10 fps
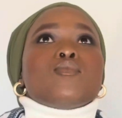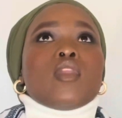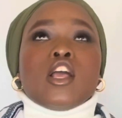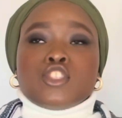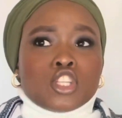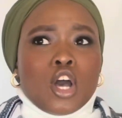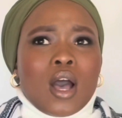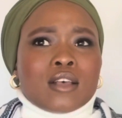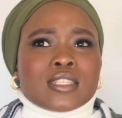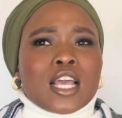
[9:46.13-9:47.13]
So
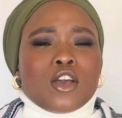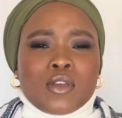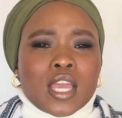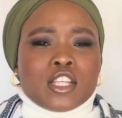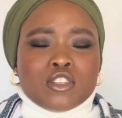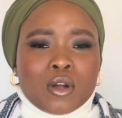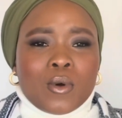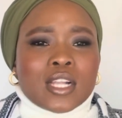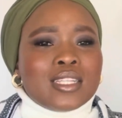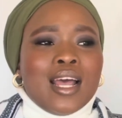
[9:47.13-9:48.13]
I was like, okay, you know
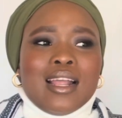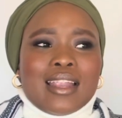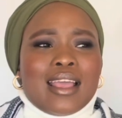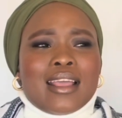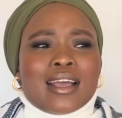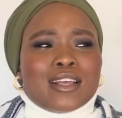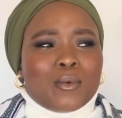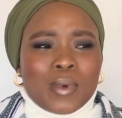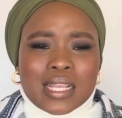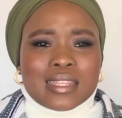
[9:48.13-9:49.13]
what? Like,
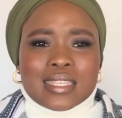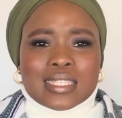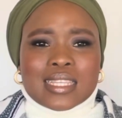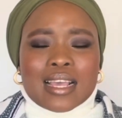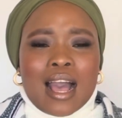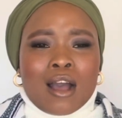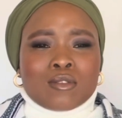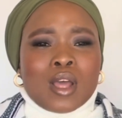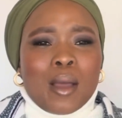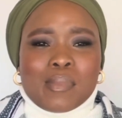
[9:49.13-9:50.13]
wait this thing out,
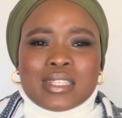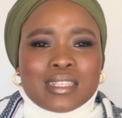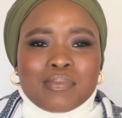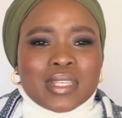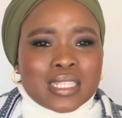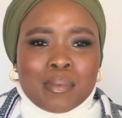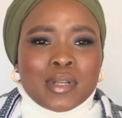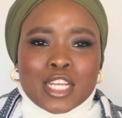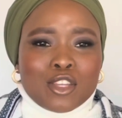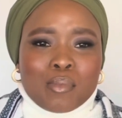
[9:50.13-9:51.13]
but something's
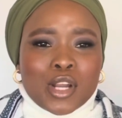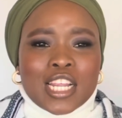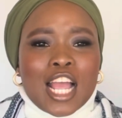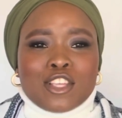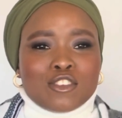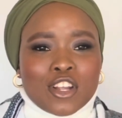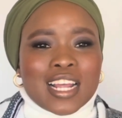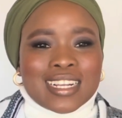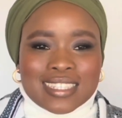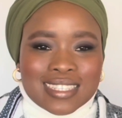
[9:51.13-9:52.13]
happening in your body and you're not
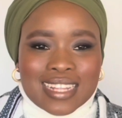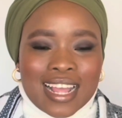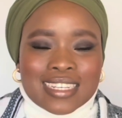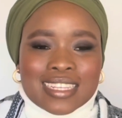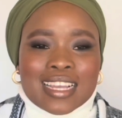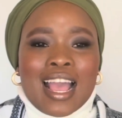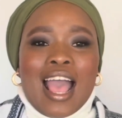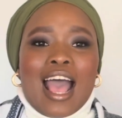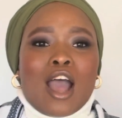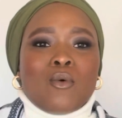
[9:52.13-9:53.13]
understanding.
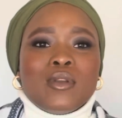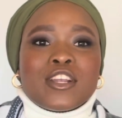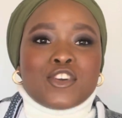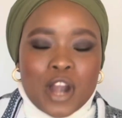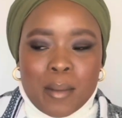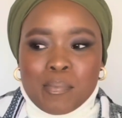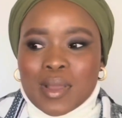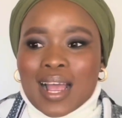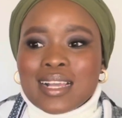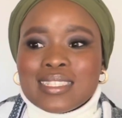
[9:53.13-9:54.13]
I would cramp,
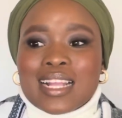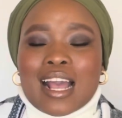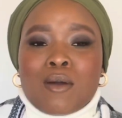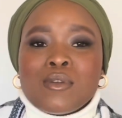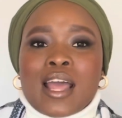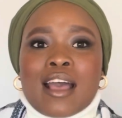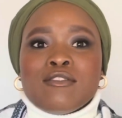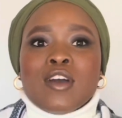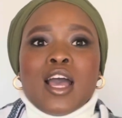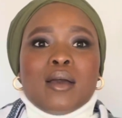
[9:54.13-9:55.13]
guys. Like, I would
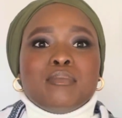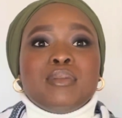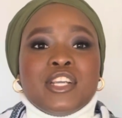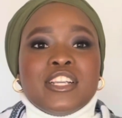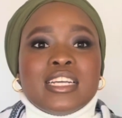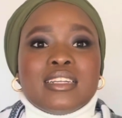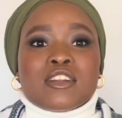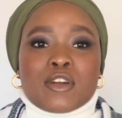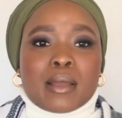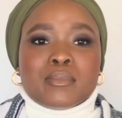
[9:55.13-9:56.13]
have period
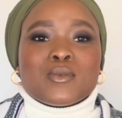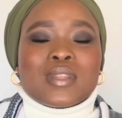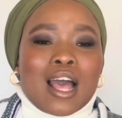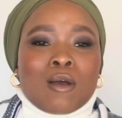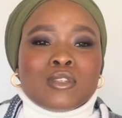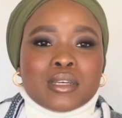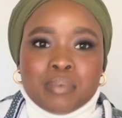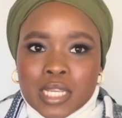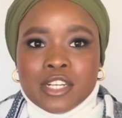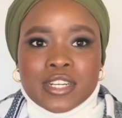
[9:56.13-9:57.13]
cramps without a
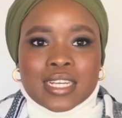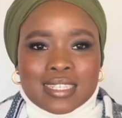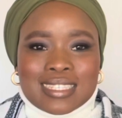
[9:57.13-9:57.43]
period.